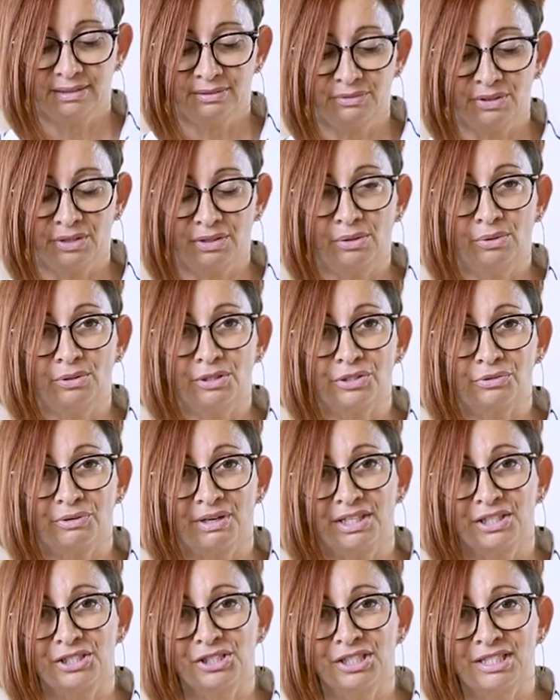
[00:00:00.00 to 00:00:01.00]
with
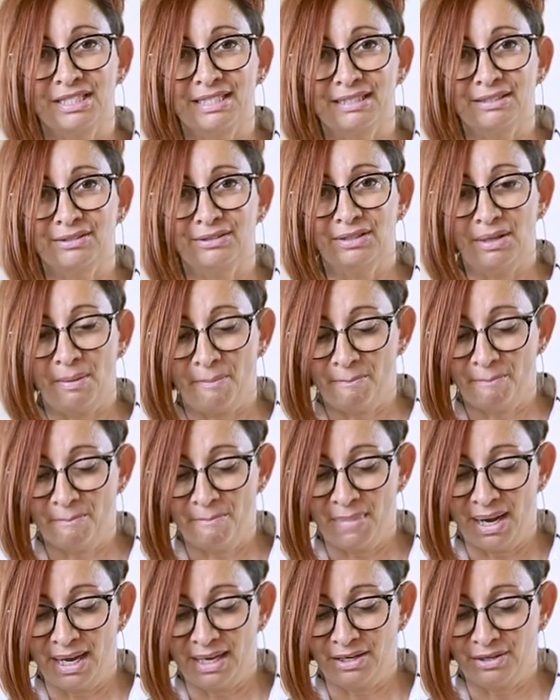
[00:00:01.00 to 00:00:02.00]
horseradish and dill
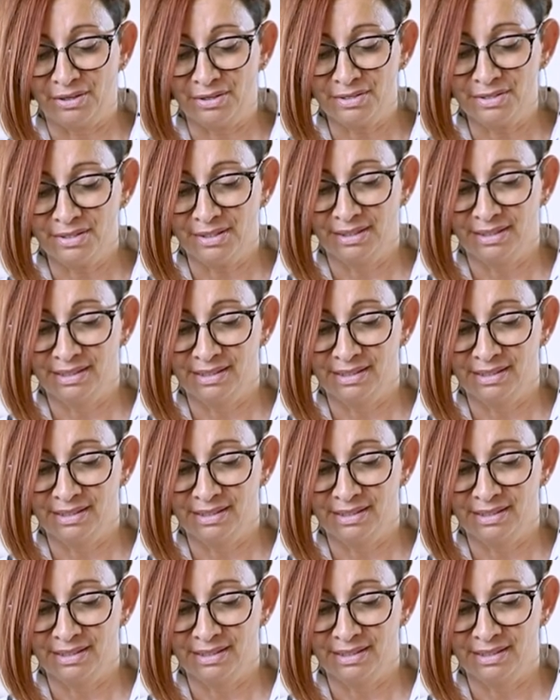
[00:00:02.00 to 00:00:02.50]
mayo